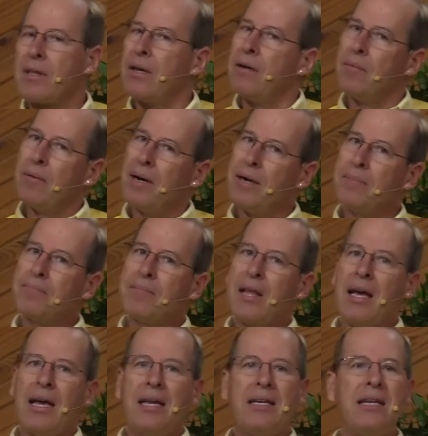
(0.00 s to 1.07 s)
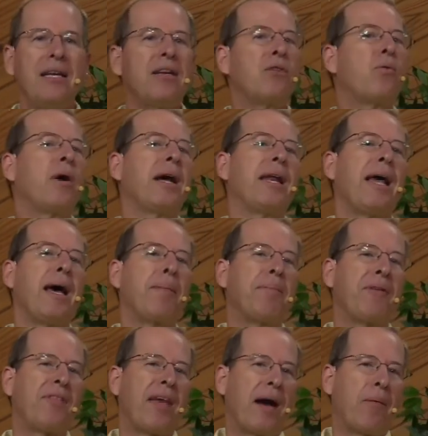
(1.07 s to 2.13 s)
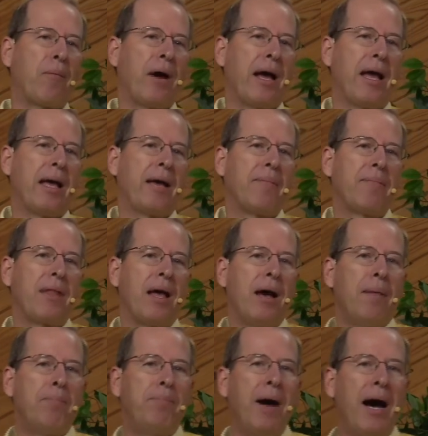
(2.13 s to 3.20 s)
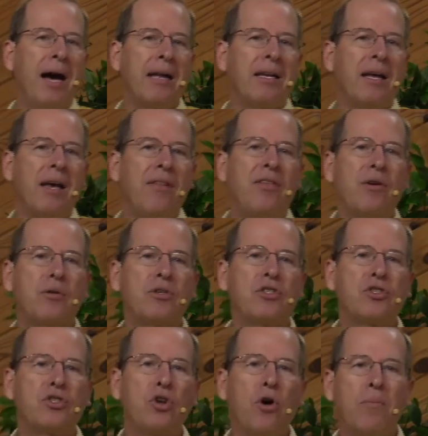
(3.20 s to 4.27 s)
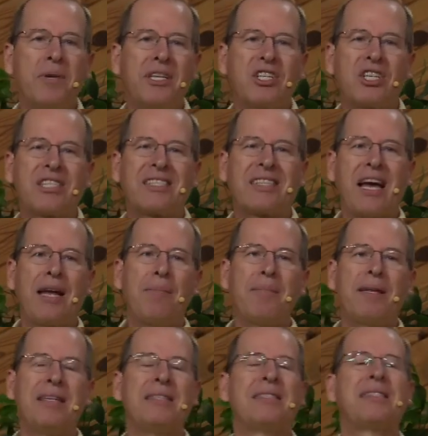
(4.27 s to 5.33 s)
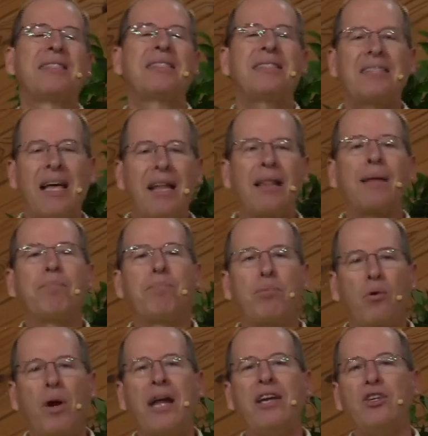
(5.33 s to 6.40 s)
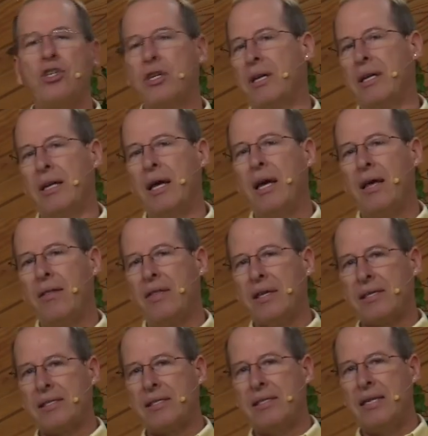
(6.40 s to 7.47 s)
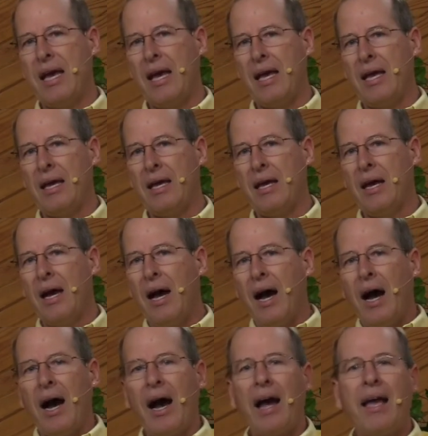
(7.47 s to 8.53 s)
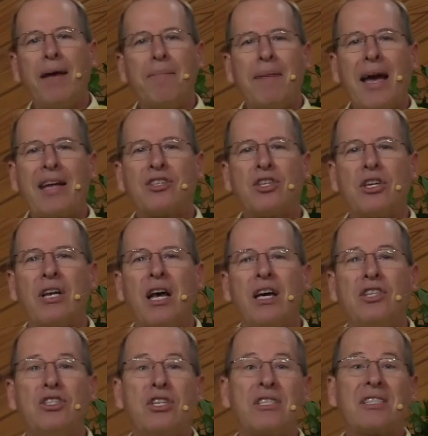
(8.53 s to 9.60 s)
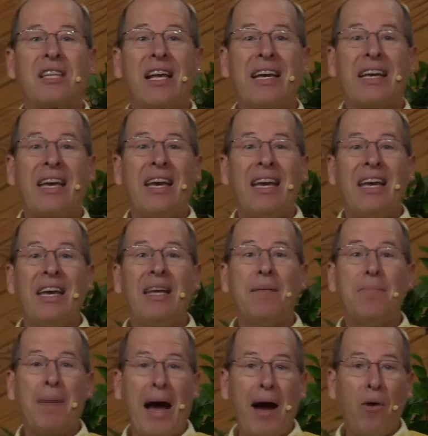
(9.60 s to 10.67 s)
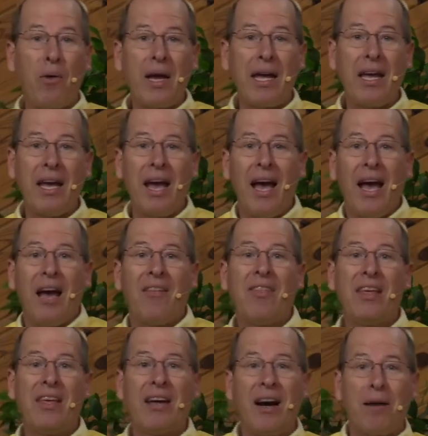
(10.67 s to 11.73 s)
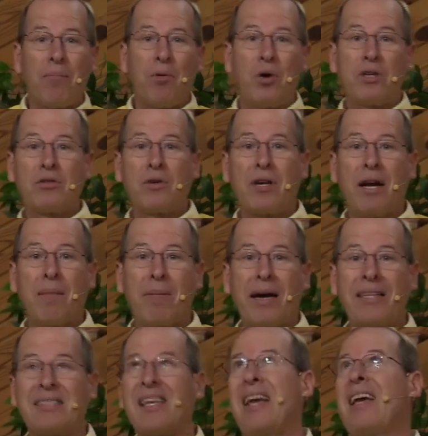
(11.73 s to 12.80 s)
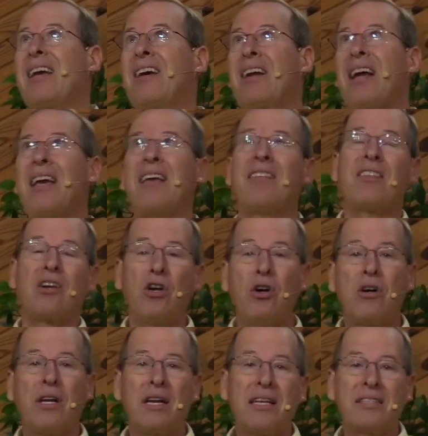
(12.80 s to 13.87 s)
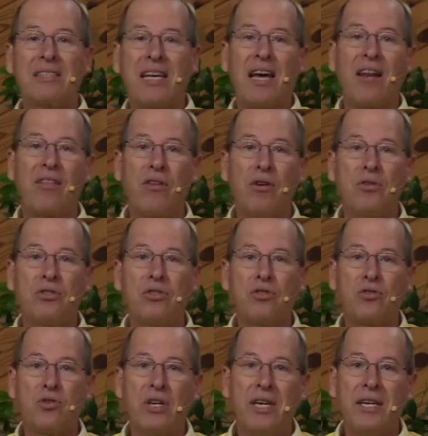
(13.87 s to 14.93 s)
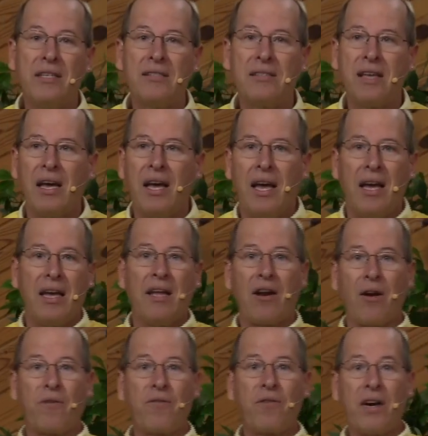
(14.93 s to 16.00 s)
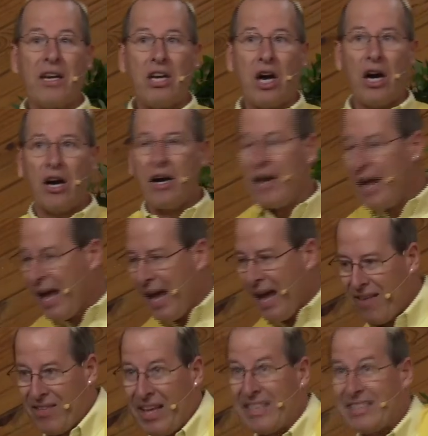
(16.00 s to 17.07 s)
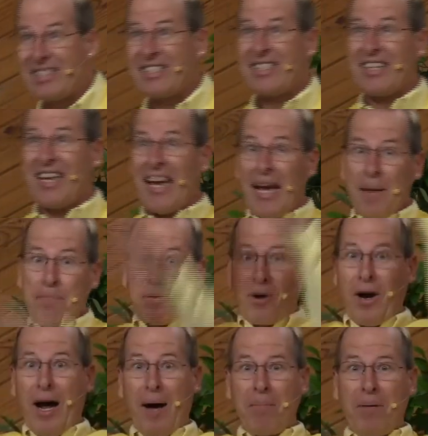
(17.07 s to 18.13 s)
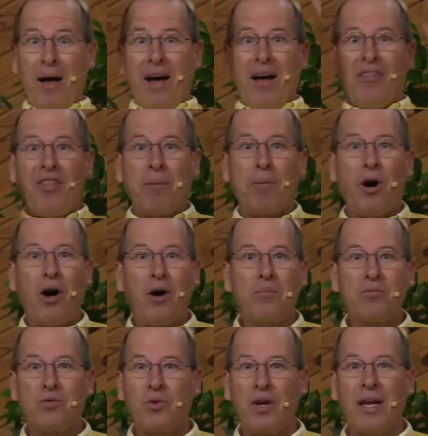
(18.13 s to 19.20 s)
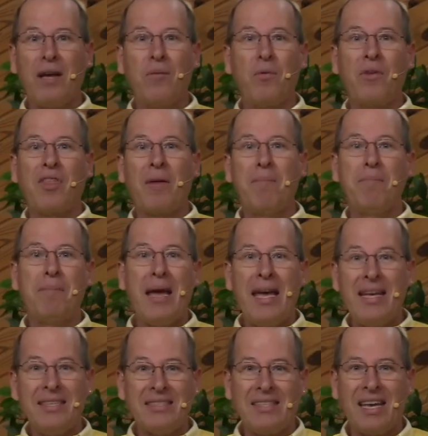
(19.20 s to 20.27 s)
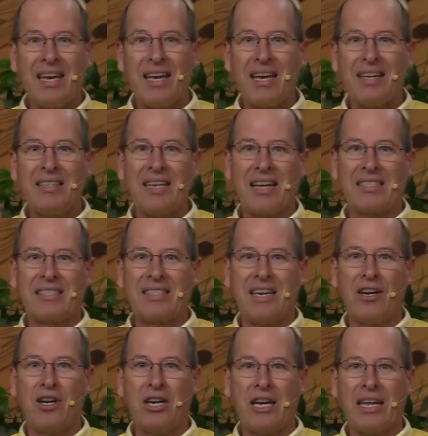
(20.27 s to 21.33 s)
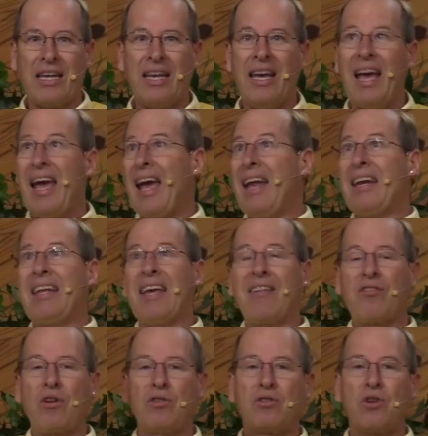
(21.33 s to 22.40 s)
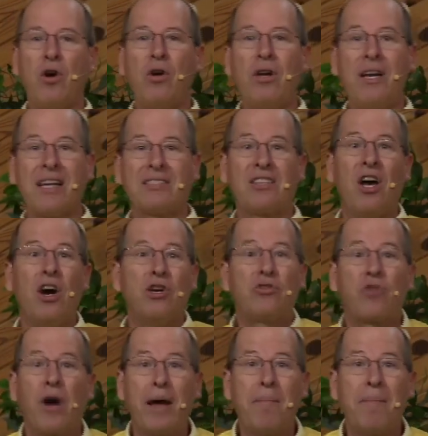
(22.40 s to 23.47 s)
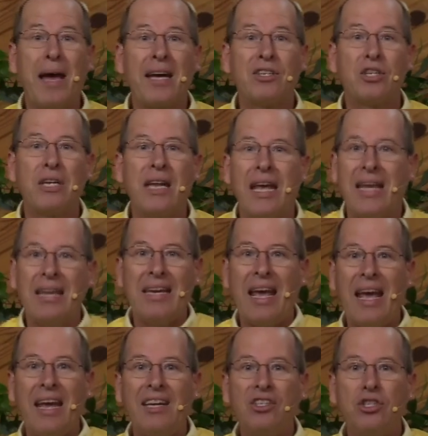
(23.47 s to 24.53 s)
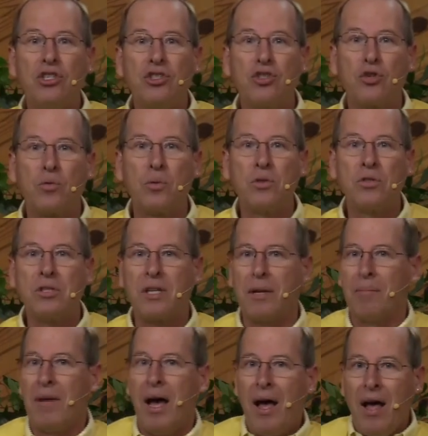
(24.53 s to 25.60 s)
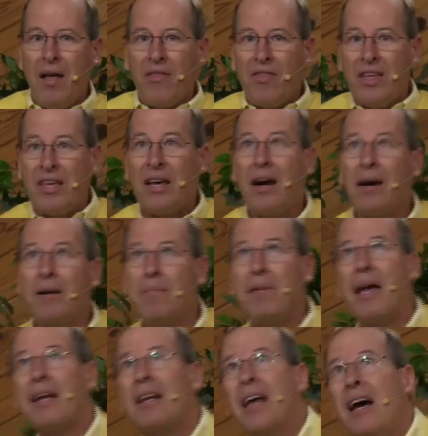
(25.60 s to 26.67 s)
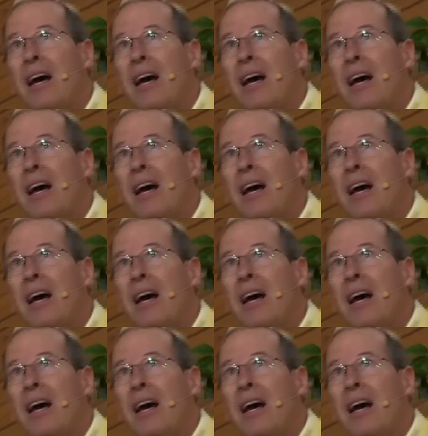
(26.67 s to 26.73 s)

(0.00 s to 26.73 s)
Well, didn't quite happen that way. But there was so much excitement and celebration this day. I imagine, just like in Maui, the young boys would come by and say, "Could I get the coconuts out of those trees in our front yard?" And they'd scamper up the palm tree with amazing dexterity and get those coconuts. So I imagine in ancient Jerusalem, the young men